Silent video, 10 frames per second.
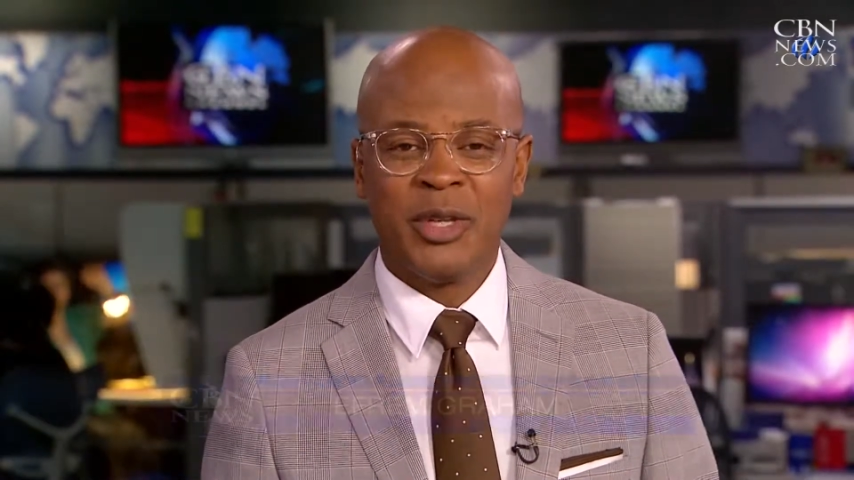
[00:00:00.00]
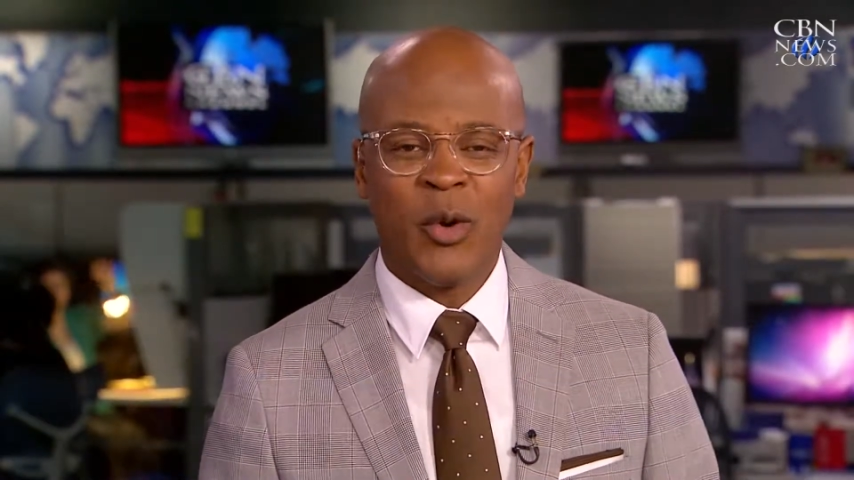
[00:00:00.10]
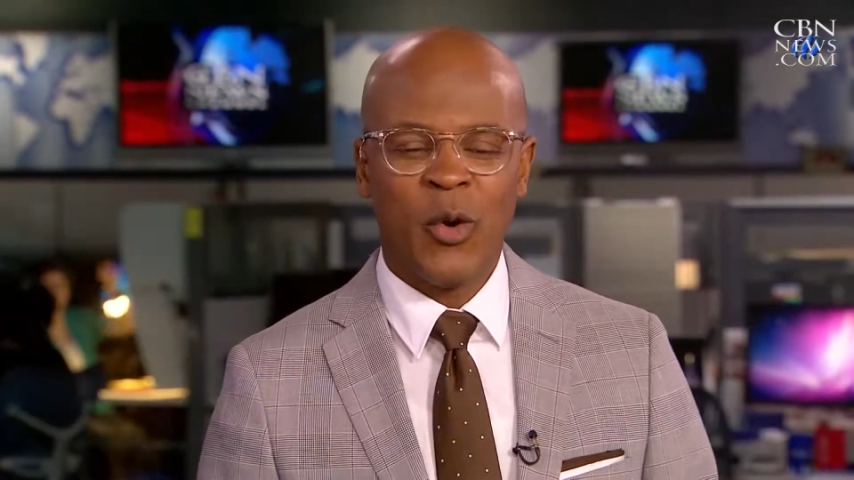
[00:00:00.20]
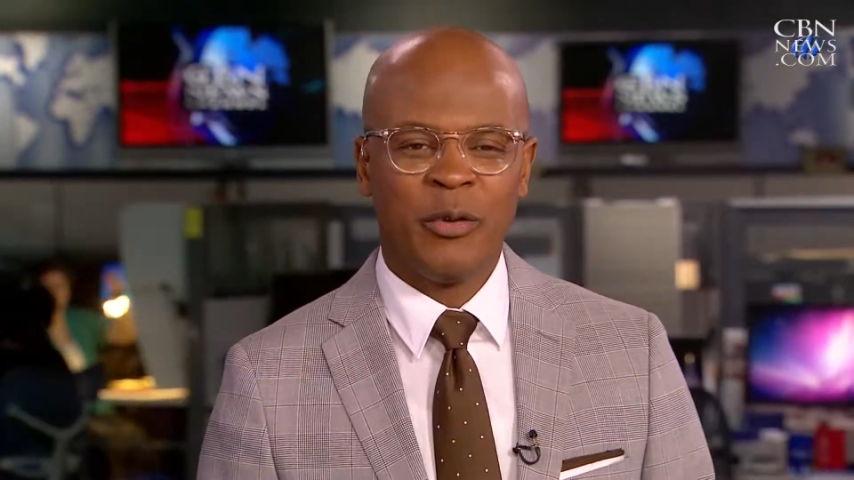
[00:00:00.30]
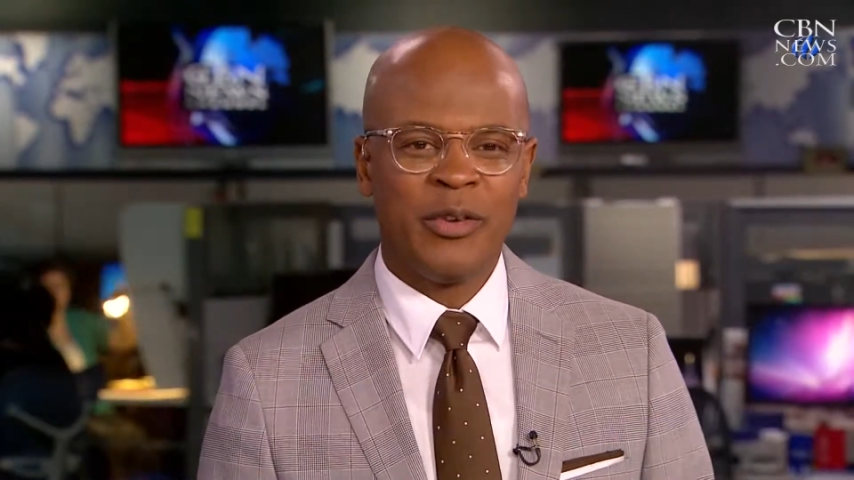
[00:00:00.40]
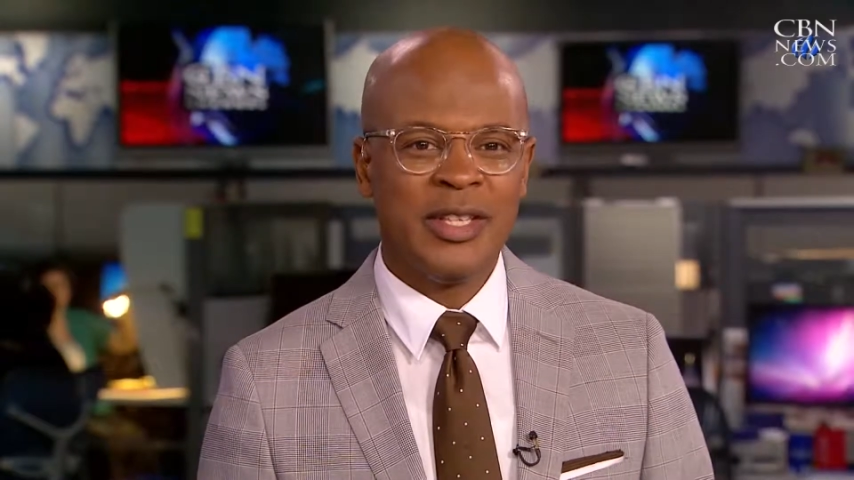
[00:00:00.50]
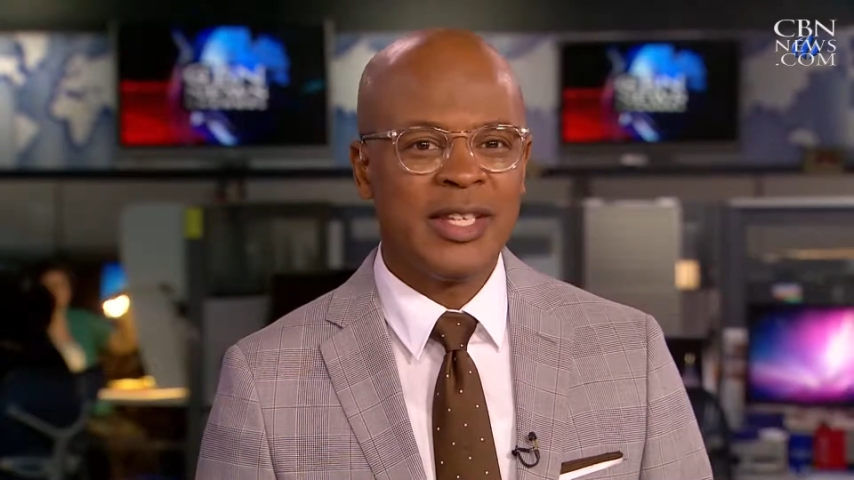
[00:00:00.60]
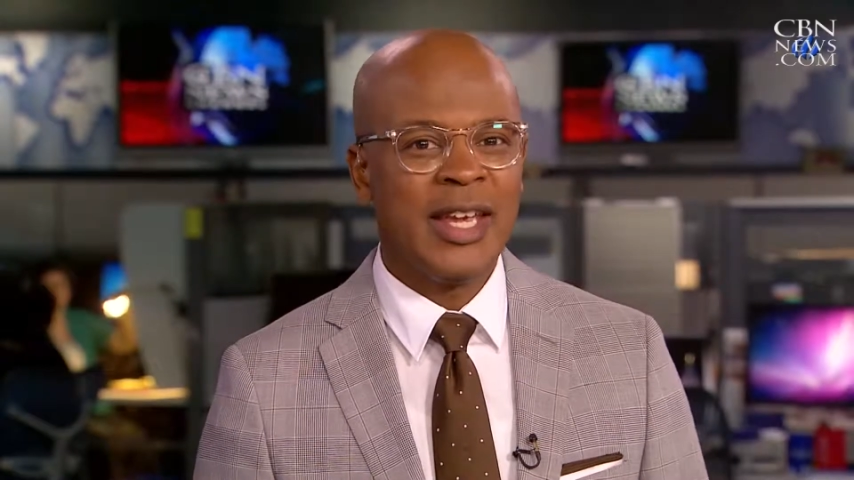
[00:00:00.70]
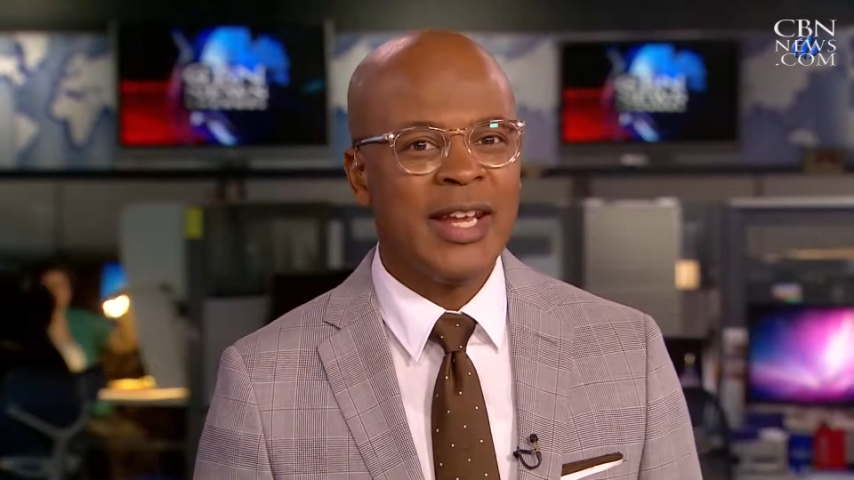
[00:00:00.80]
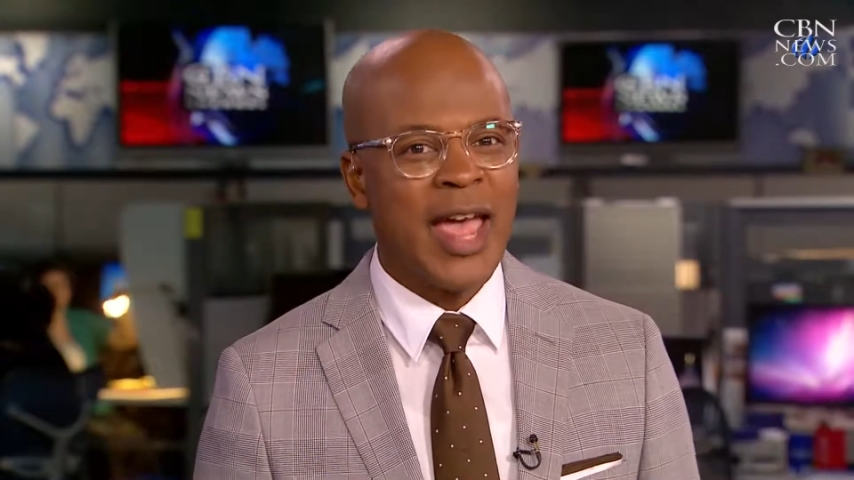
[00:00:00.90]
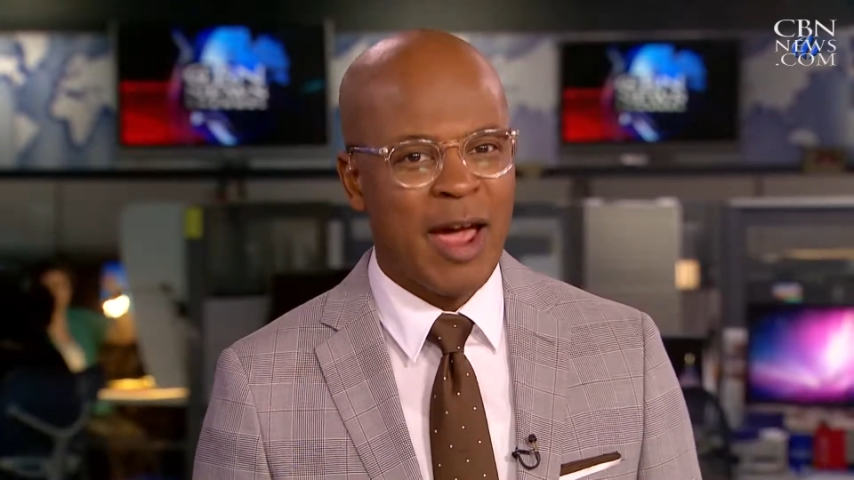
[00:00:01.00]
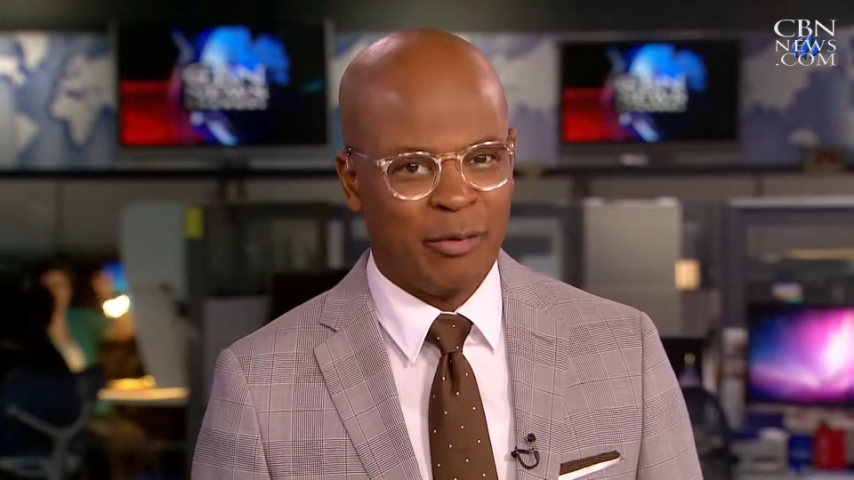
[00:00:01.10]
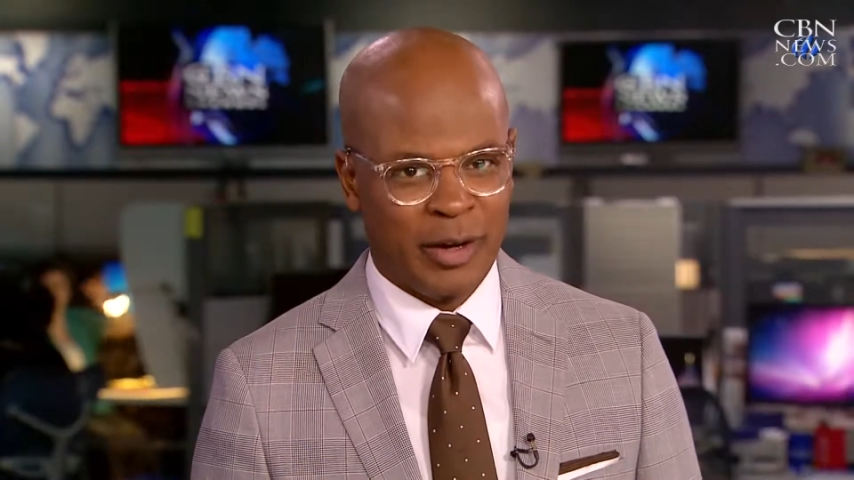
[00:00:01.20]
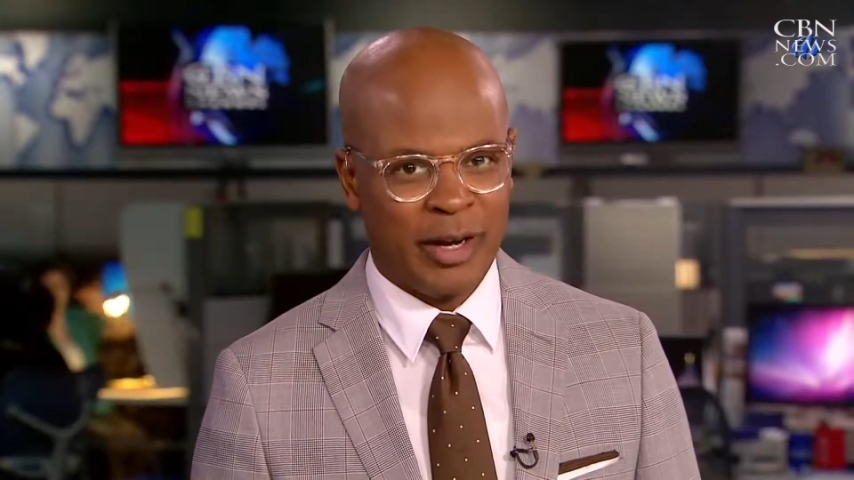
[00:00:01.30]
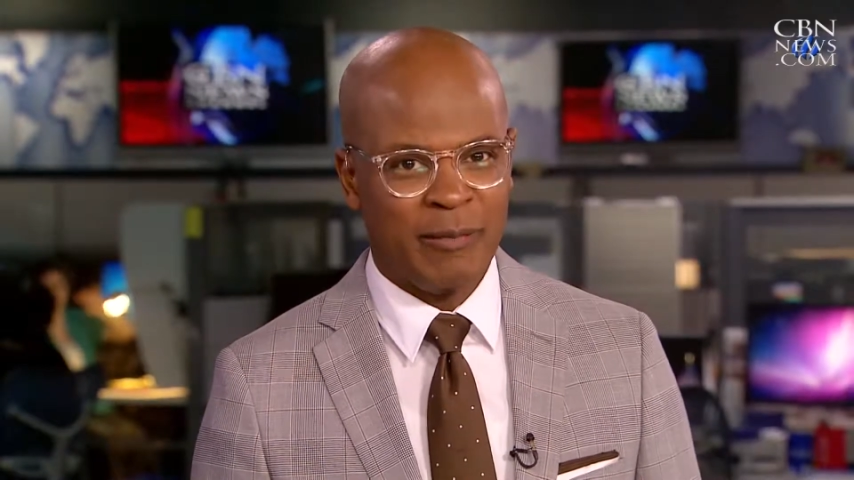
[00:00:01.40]
to orphans in
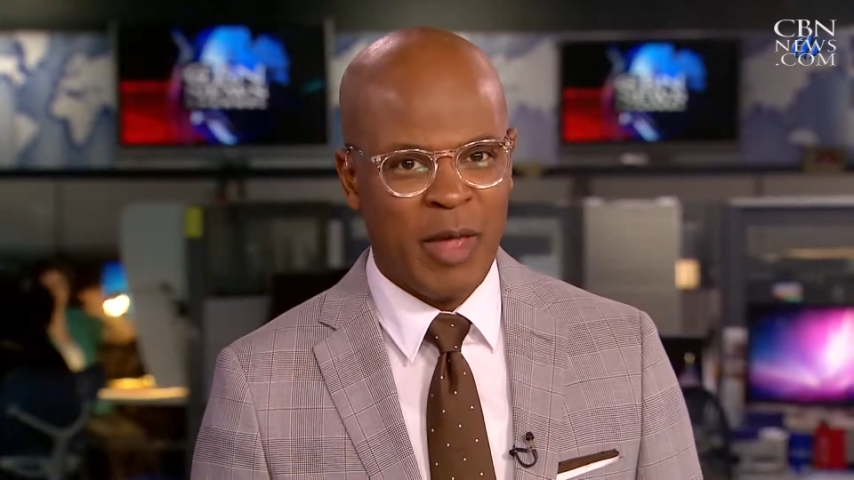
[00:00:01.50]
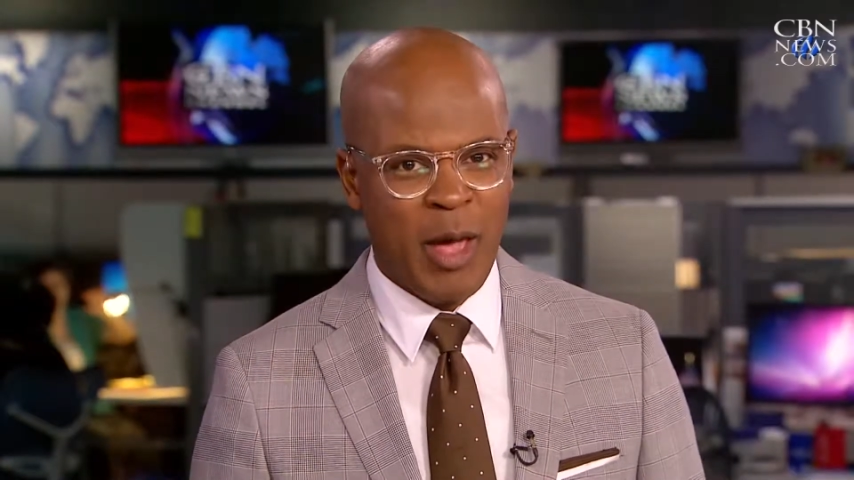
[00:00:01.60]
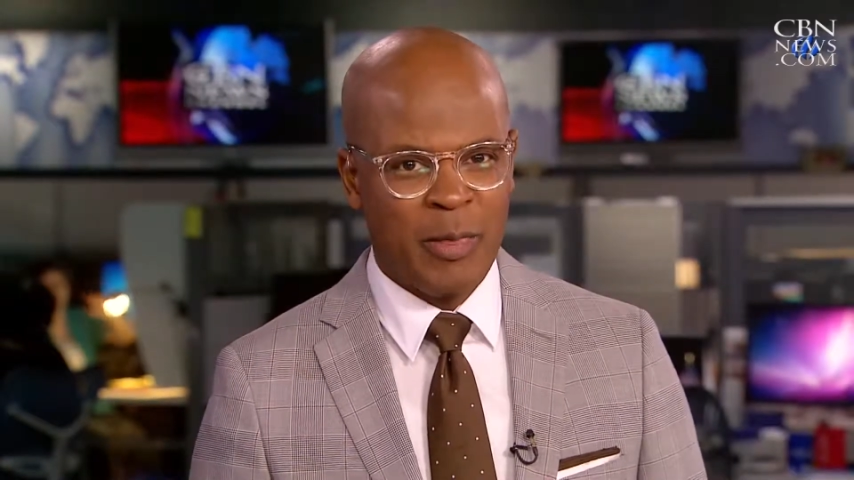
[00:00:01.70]
Africa.